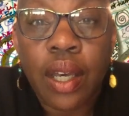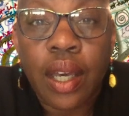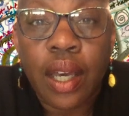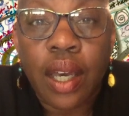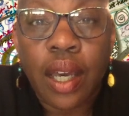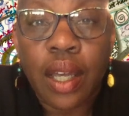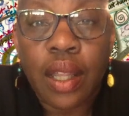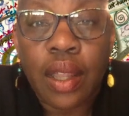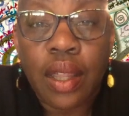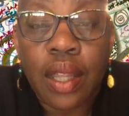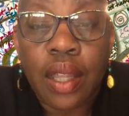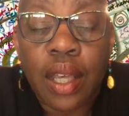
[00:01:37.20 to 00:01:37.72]

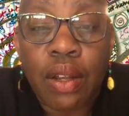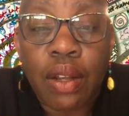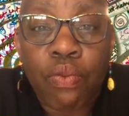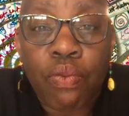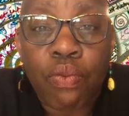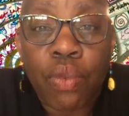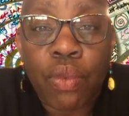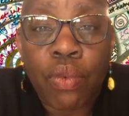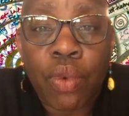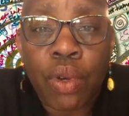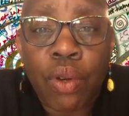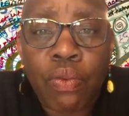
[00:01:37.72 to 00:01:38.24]
And
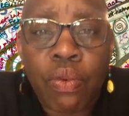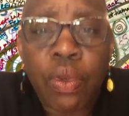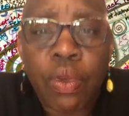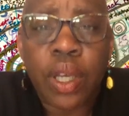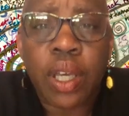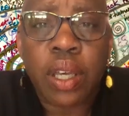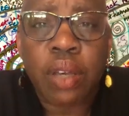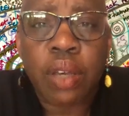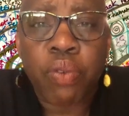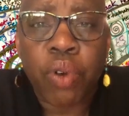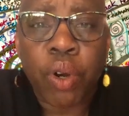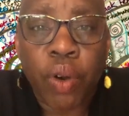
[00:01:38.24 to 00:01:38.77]
then when
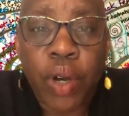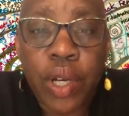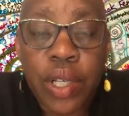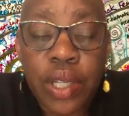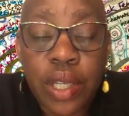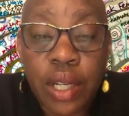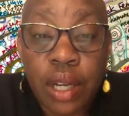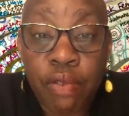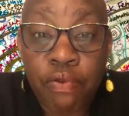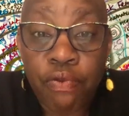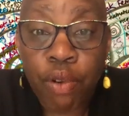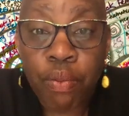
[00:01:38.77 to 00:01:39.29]
we requested
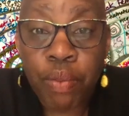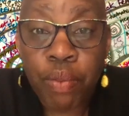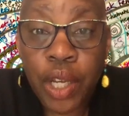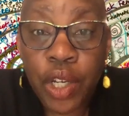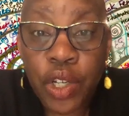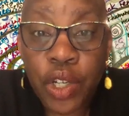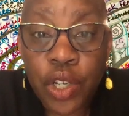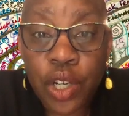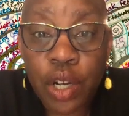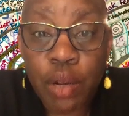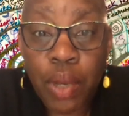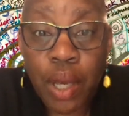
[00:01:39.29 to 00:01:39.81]

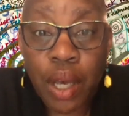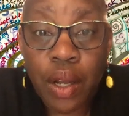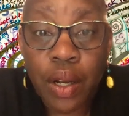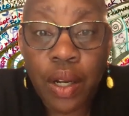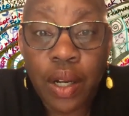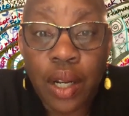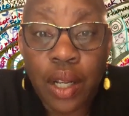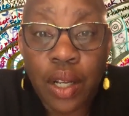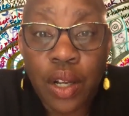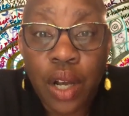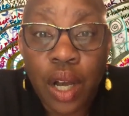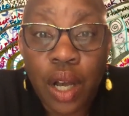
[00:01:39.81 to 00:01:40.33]
information about it,
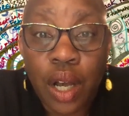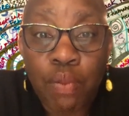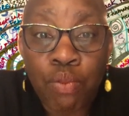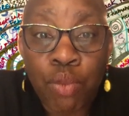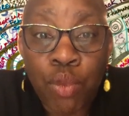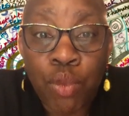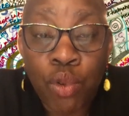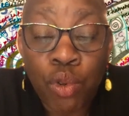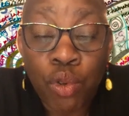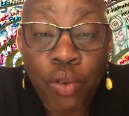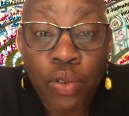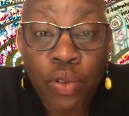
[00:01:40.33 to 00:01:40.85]
it got
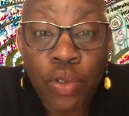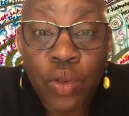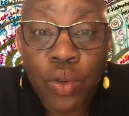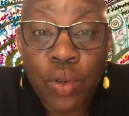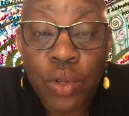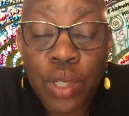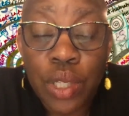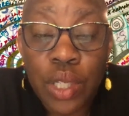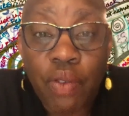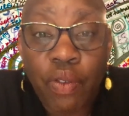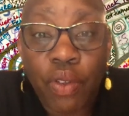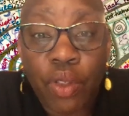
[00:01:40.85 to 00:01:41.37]
moved to a
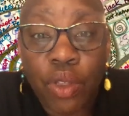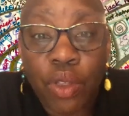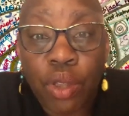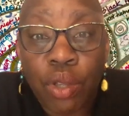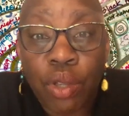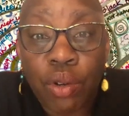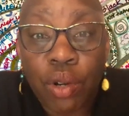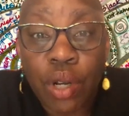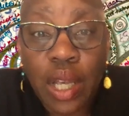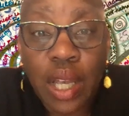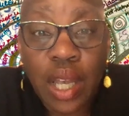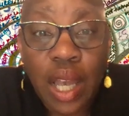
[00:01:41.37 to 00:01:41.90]

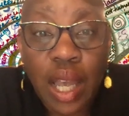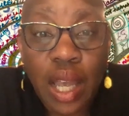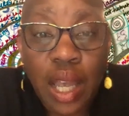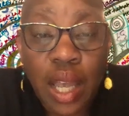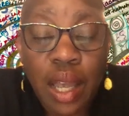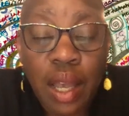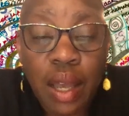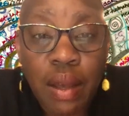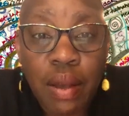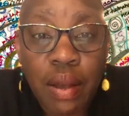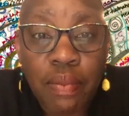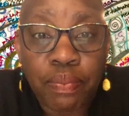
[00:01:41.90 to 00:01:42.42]
7.30
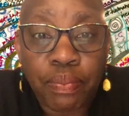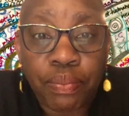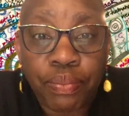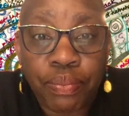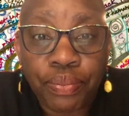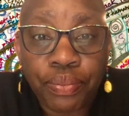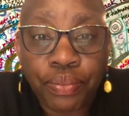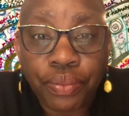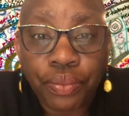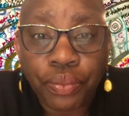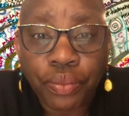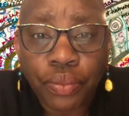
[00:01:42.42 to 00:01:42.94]
a.m.
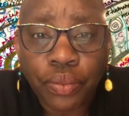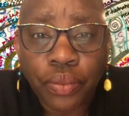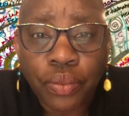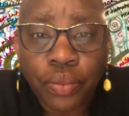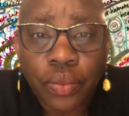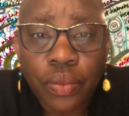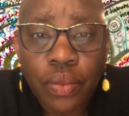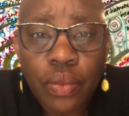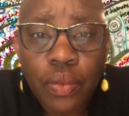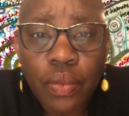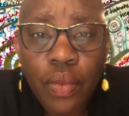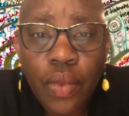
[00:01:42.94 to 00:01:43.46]

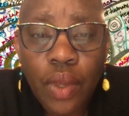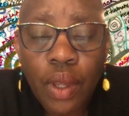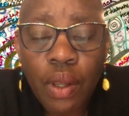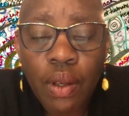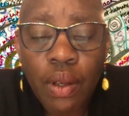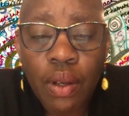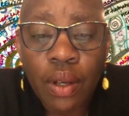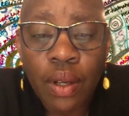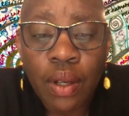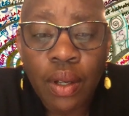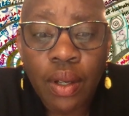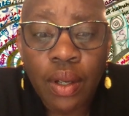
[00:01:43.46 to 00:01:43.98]

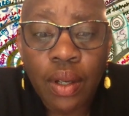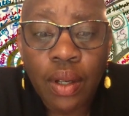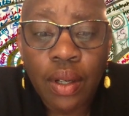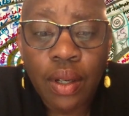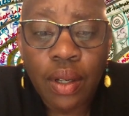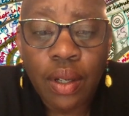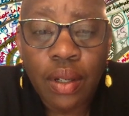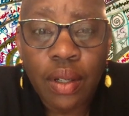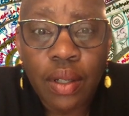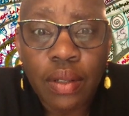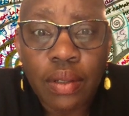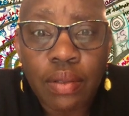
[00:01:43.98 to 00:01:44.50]

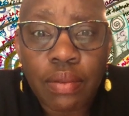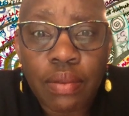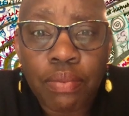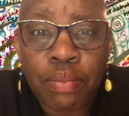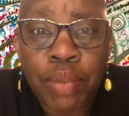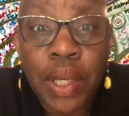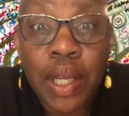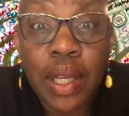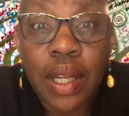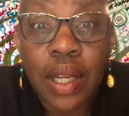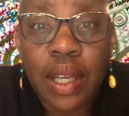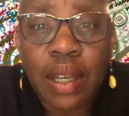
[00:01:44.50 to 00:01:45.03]
Uh,
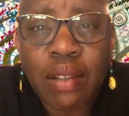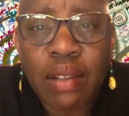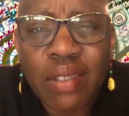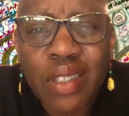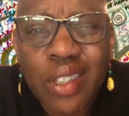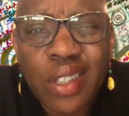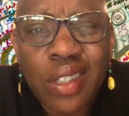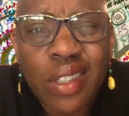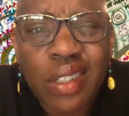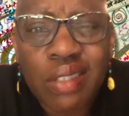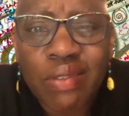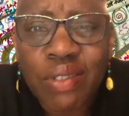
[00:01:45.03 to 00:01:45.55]
meeting, which
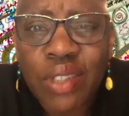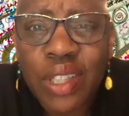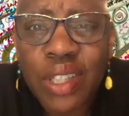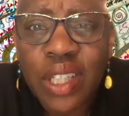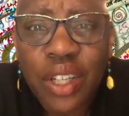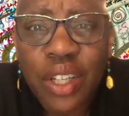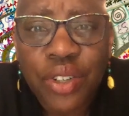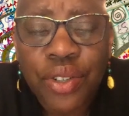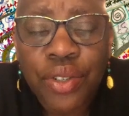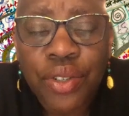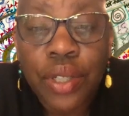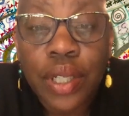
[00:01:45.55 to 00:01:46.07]
is really
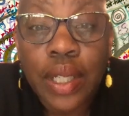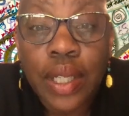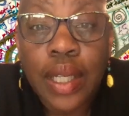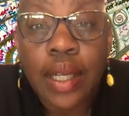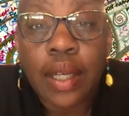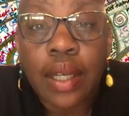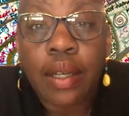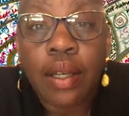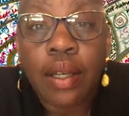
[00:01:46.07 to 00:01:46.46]
early.